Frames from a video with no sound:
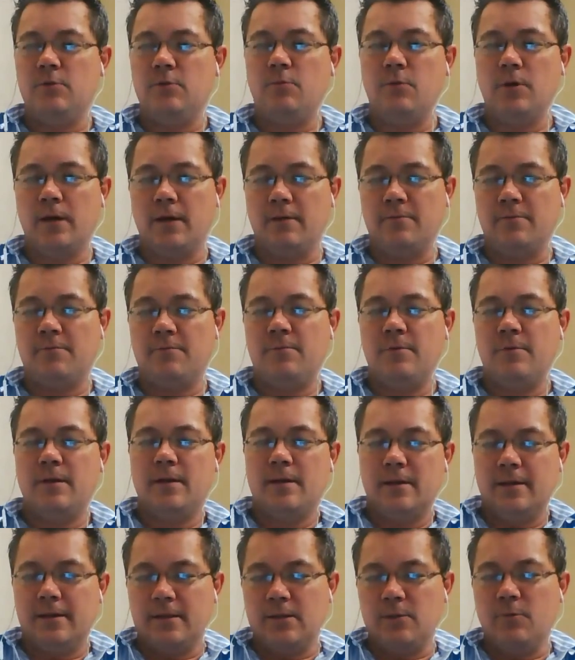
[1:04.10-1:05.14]
want
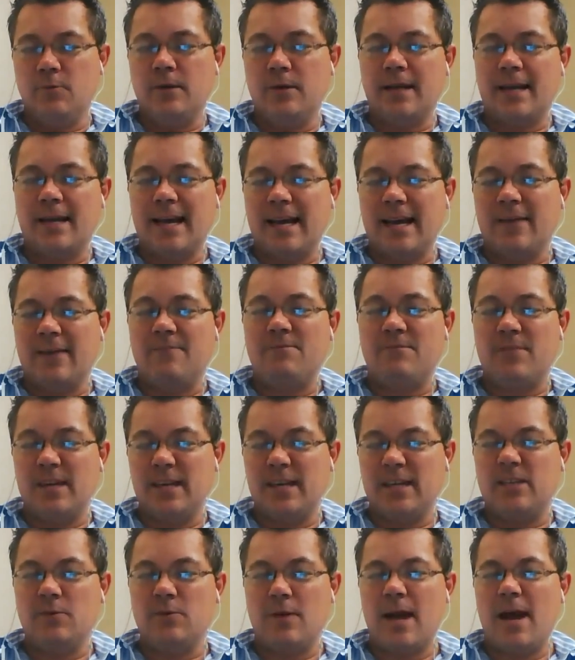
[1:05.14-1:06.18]
to kind of
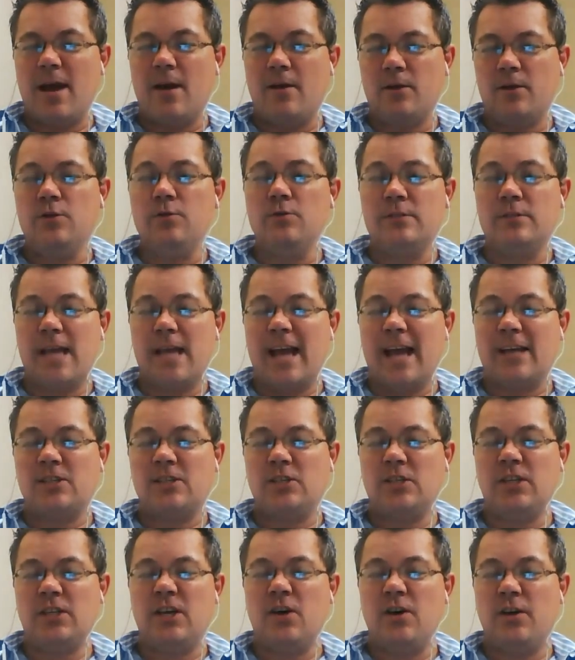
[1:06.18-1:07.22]
figure out who's
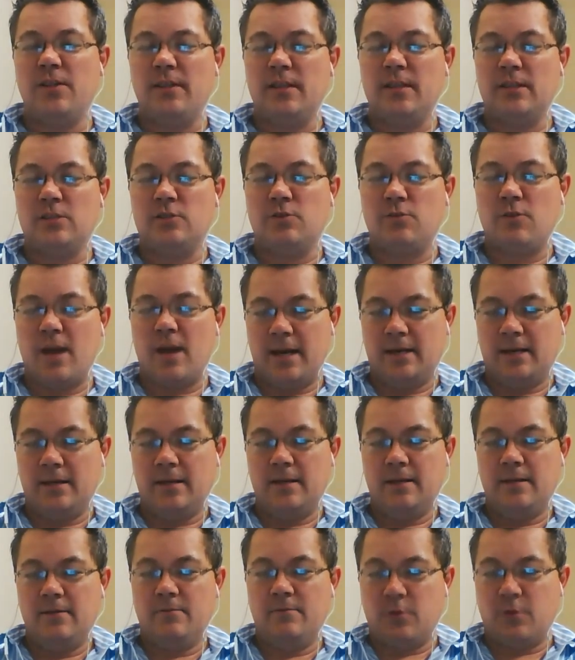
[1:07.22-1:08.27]
actually on the train
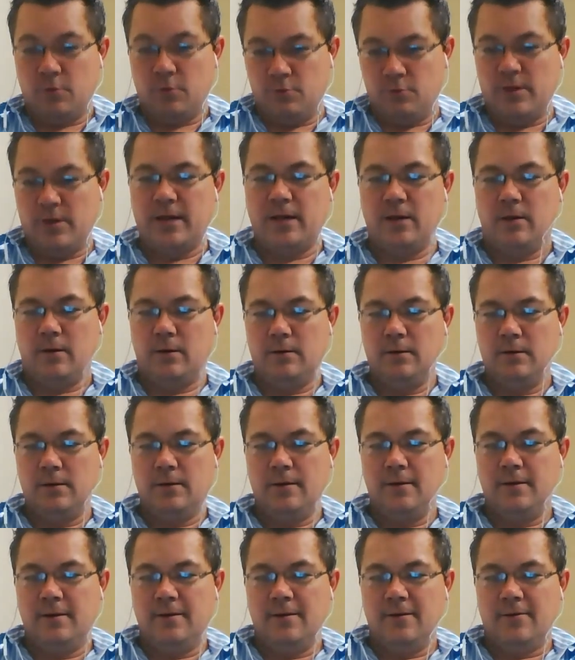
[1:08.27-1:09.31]
for real,
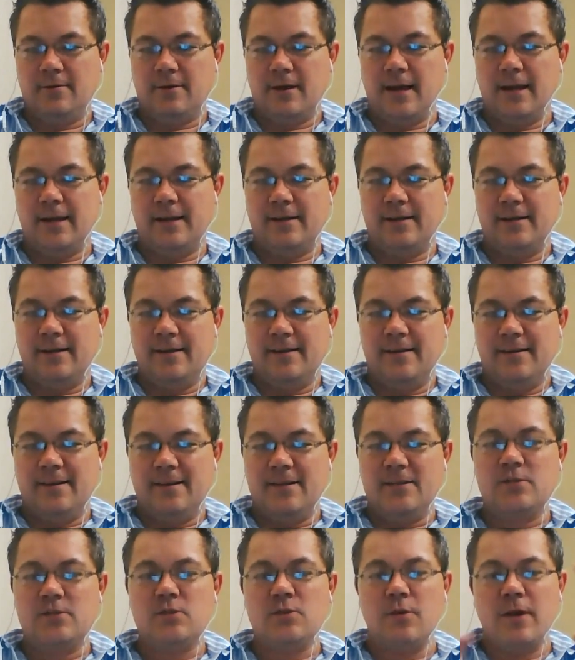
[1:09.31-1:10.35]
right?
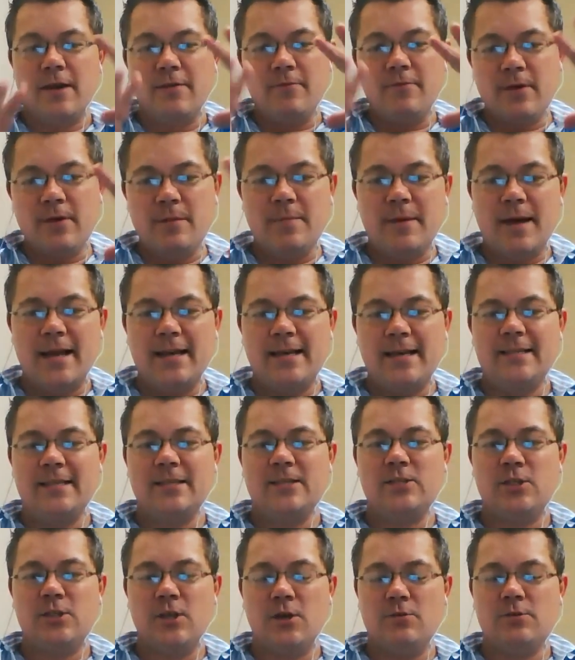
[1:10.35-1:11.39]
And so everybody that
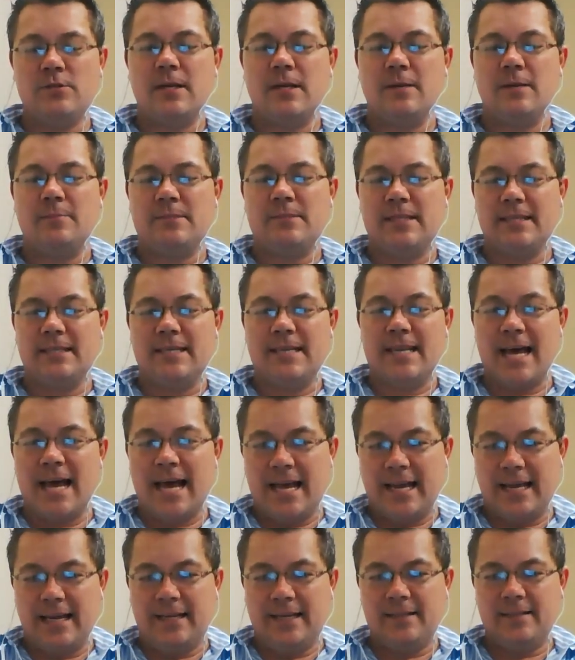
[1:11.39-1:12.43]
shows up
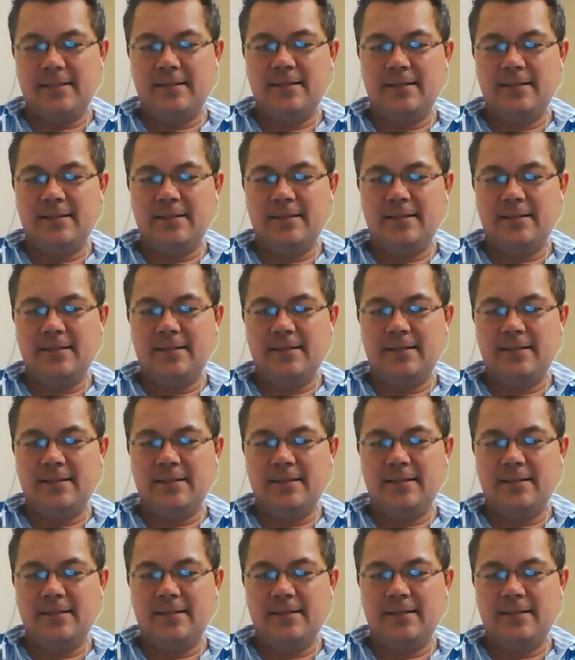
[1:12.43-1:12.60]
tonight,